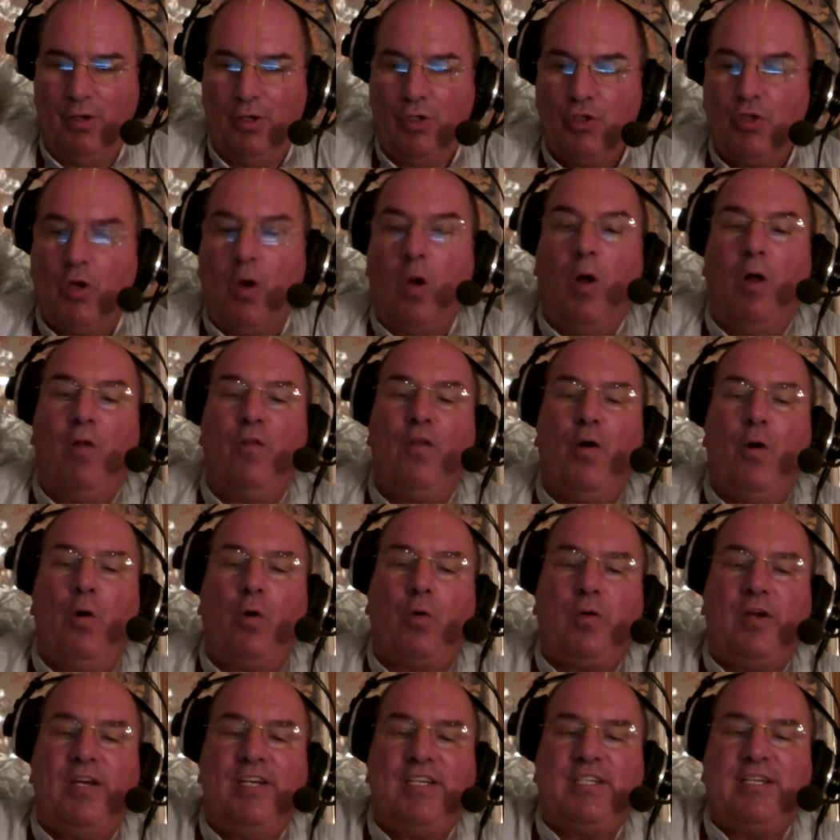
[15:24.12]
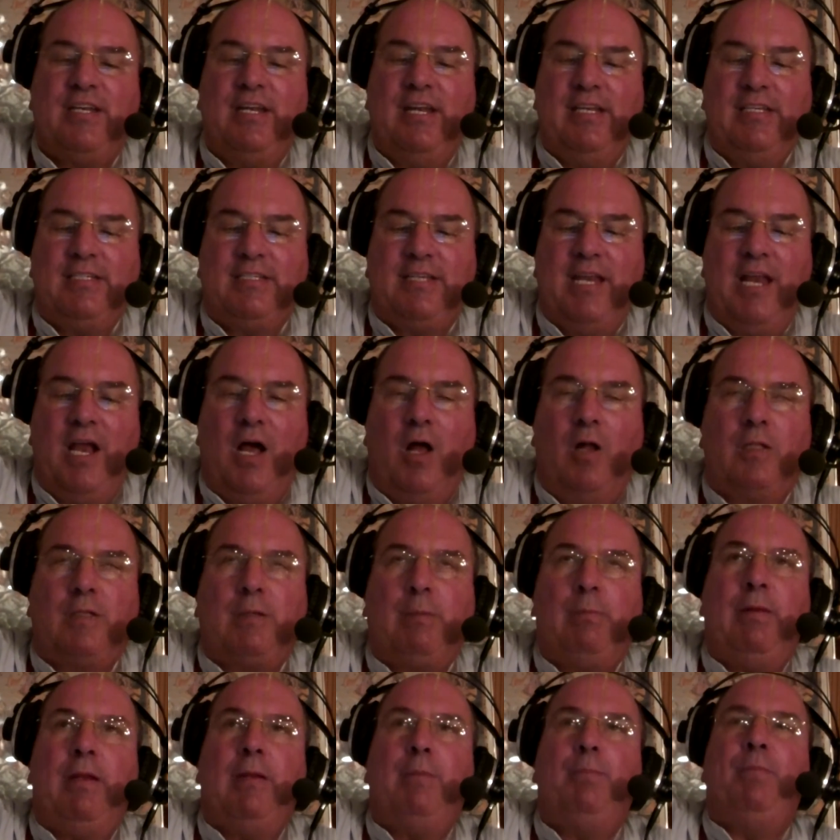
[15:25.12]
So although Krishna is the
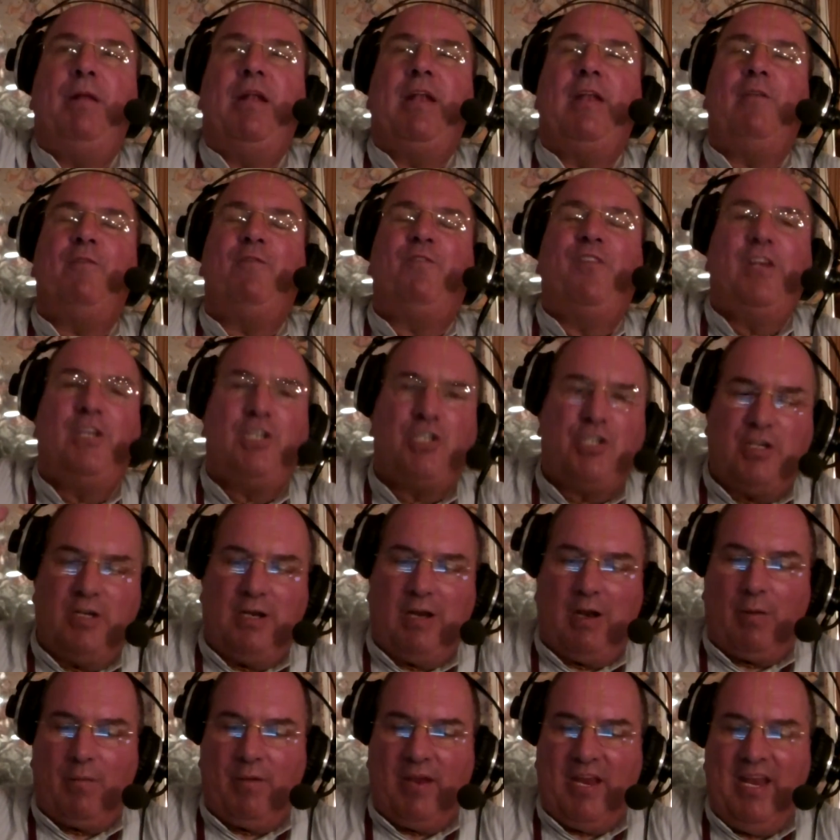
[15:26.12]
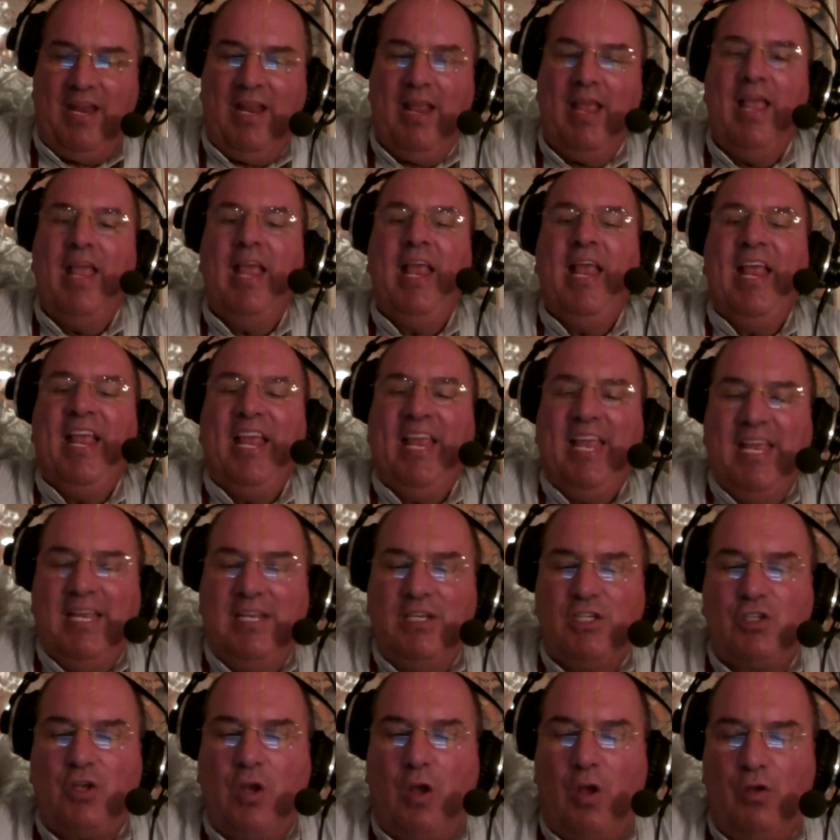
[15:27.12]
ultimate beneficiary, he
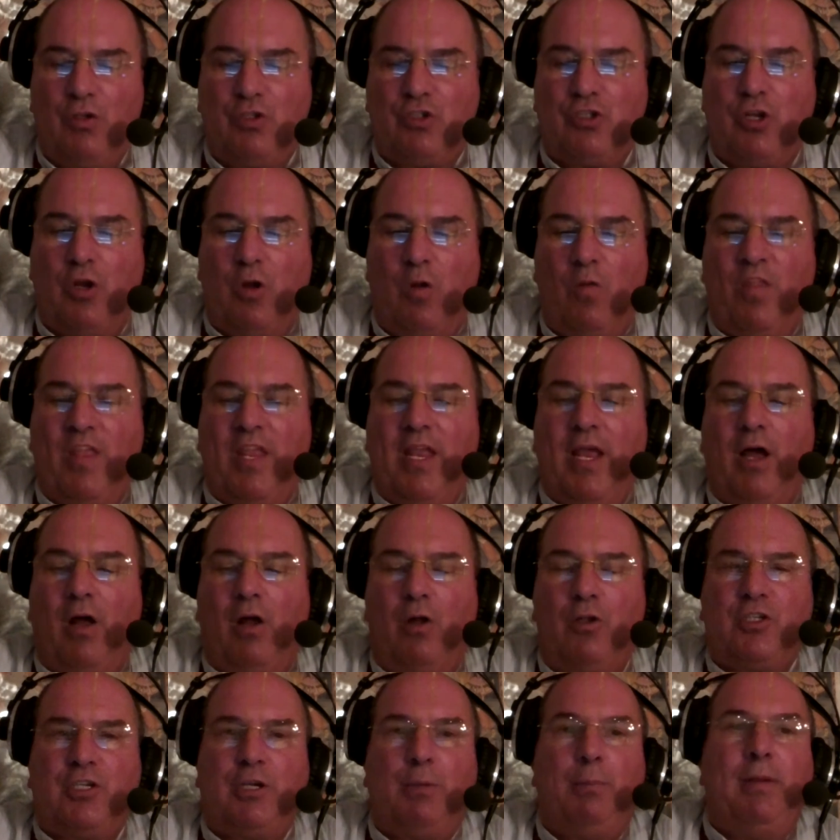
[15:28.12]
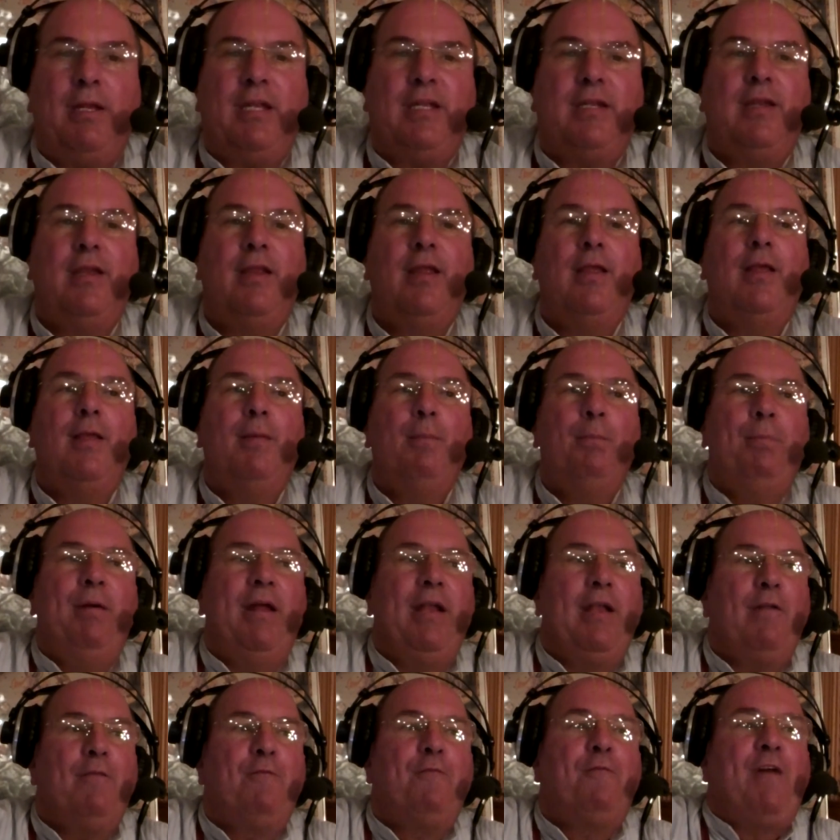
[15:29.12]
is also the ultimate
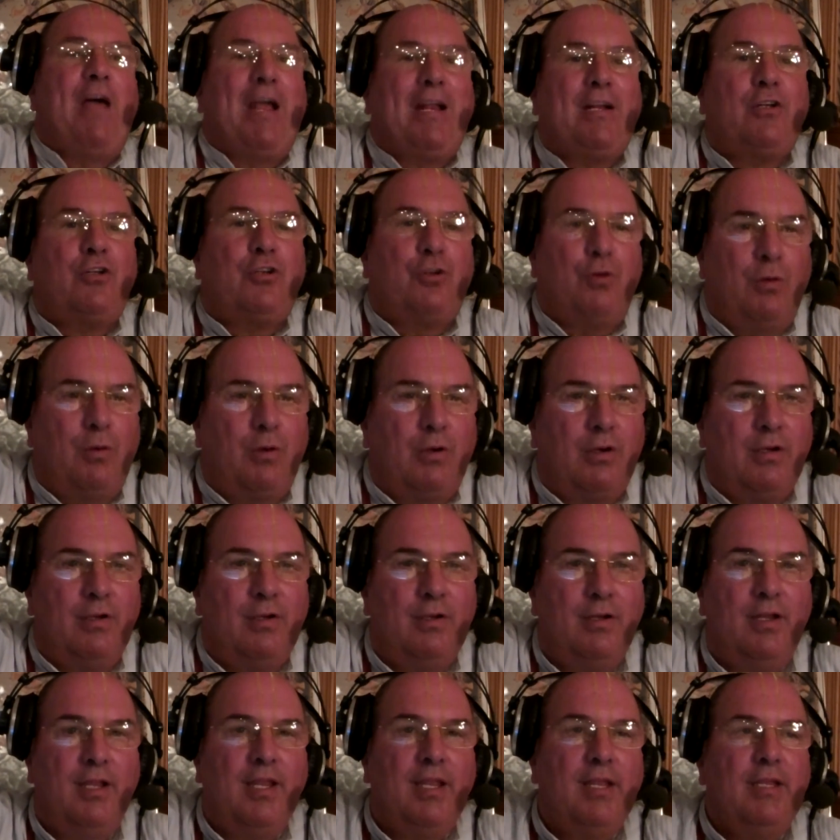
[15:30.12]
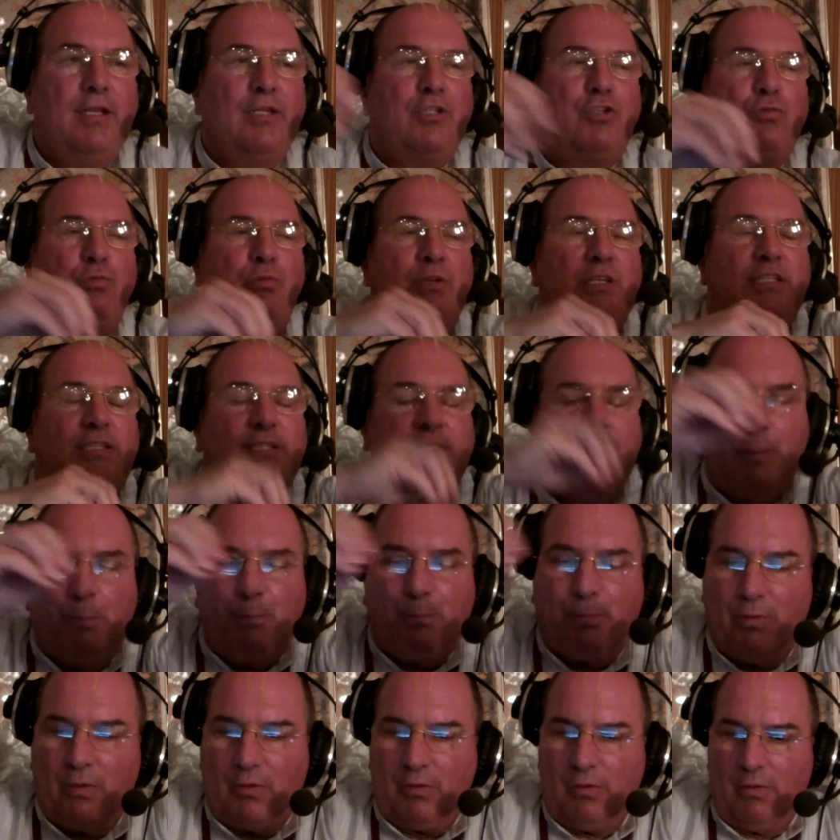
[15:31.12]
benefactor. It's
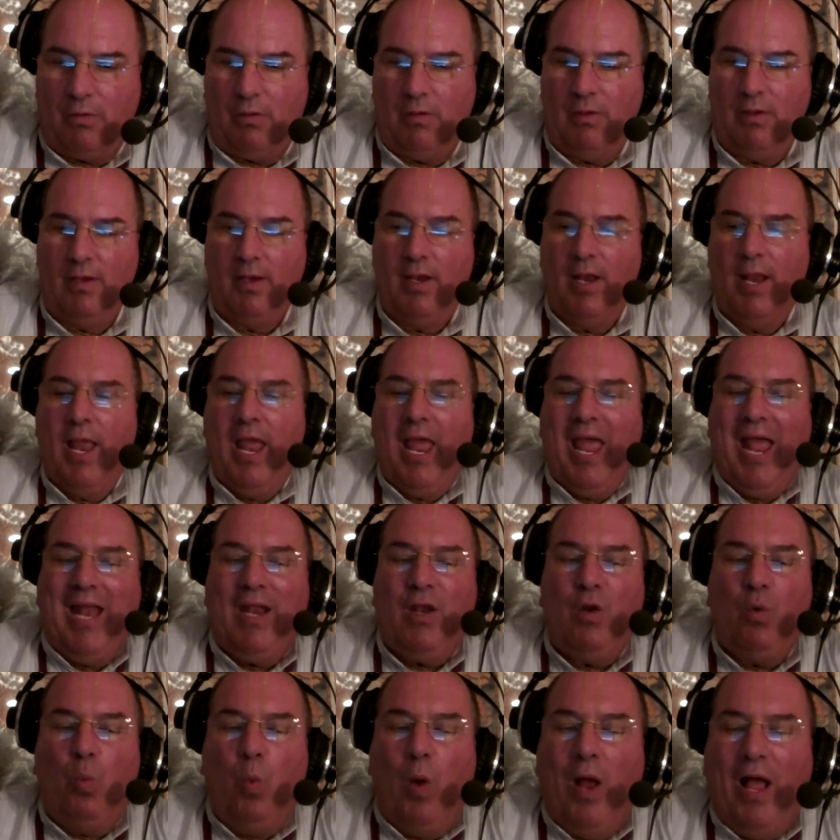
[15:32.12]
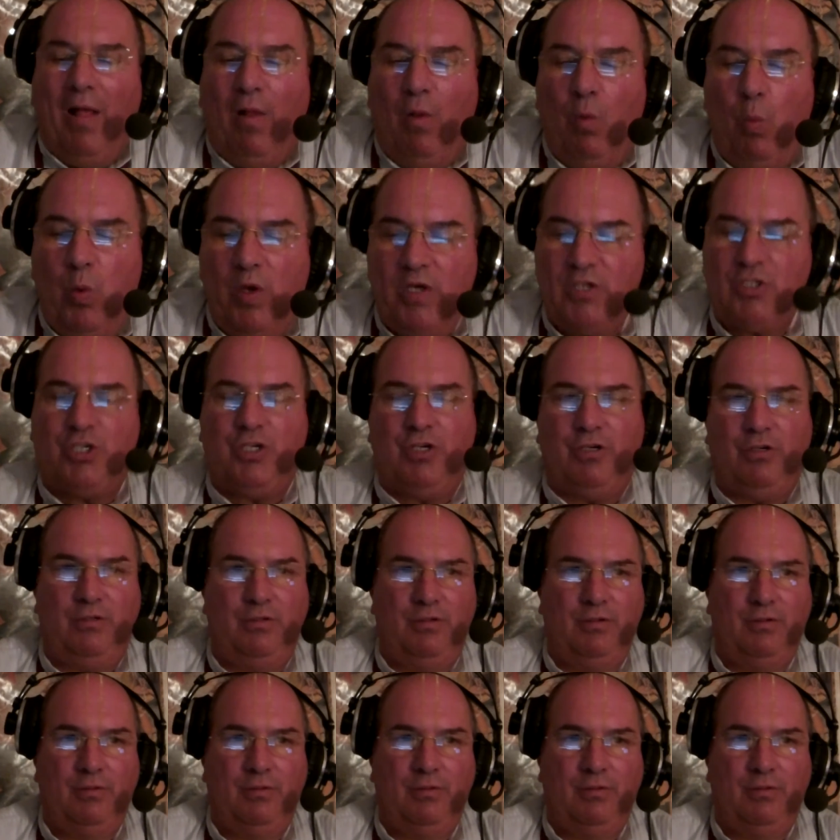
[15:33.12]
reciprocal. And well-wisher.